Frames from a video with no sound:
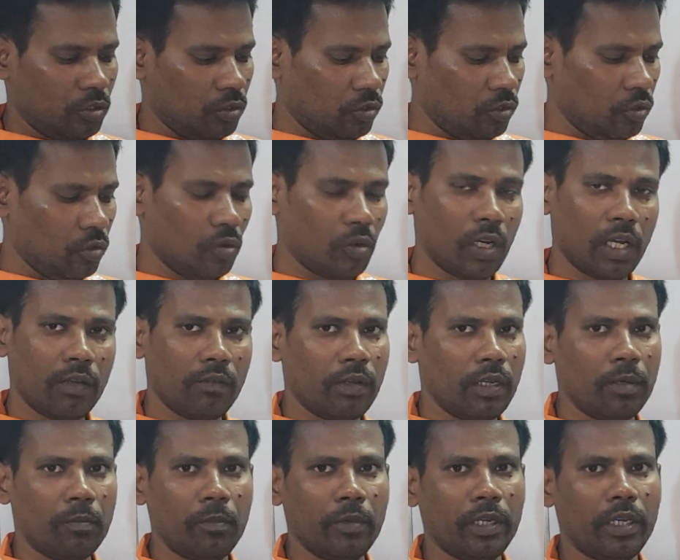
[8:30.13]
So I
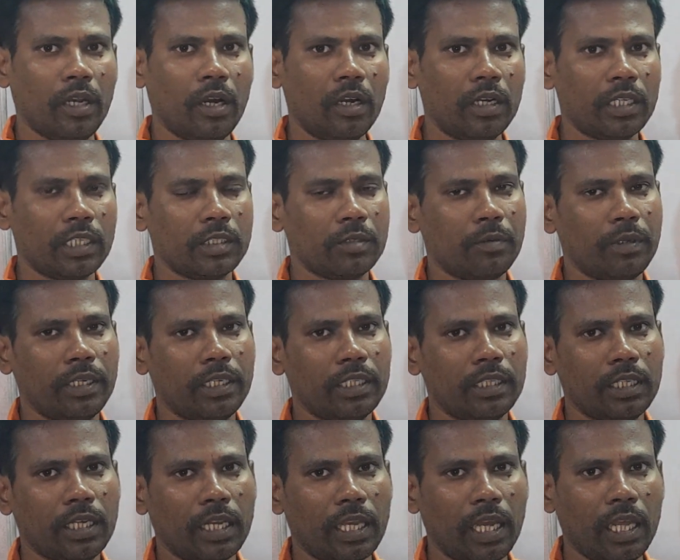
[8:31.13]
will be not explaining
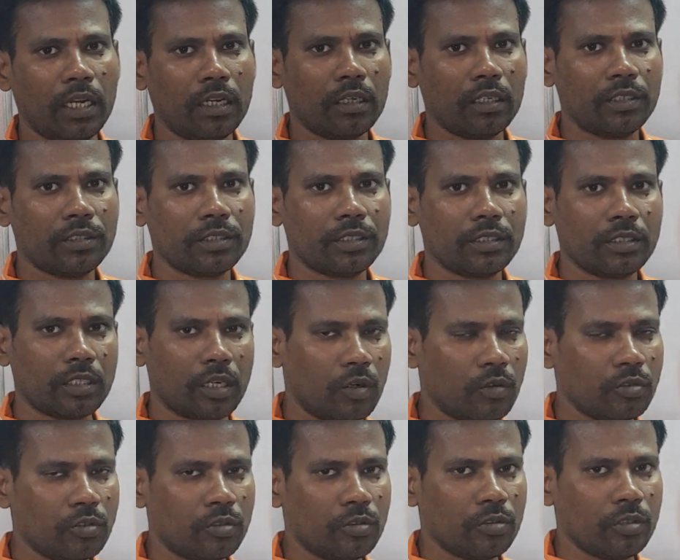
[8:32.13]
the calculations how
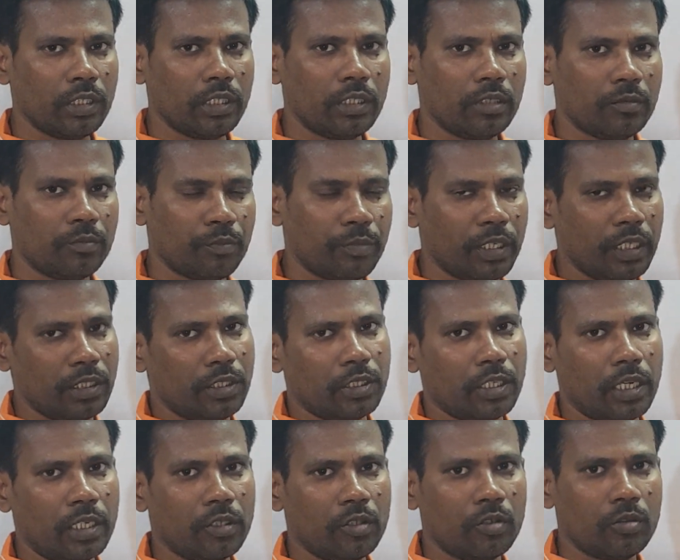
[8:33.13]
to do it. Please
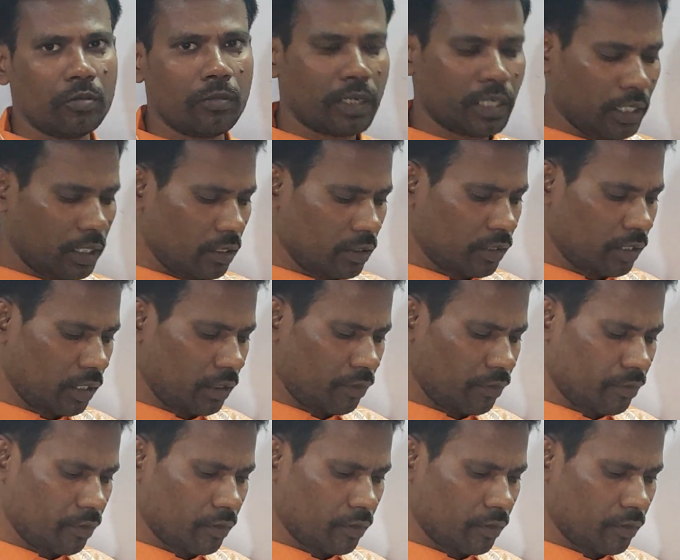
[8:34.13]
try to do by yourself,